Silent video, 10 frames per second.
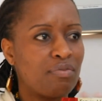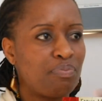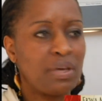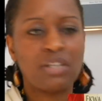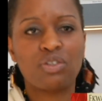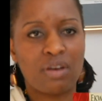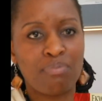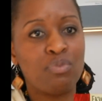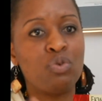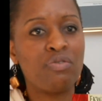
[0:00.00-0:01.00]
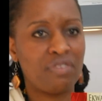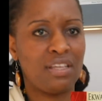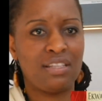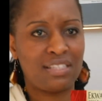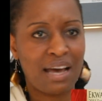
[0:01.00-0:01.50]
picture
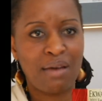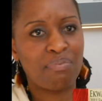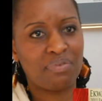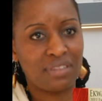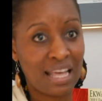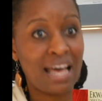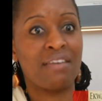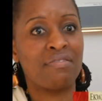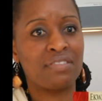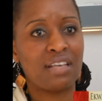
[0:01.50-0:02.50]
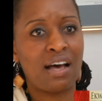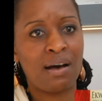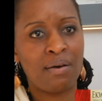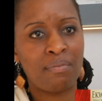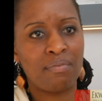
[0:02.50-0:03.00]
movie type lives
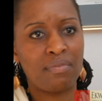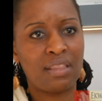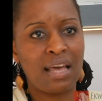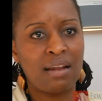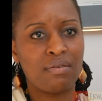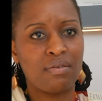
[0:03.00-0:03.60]
um, that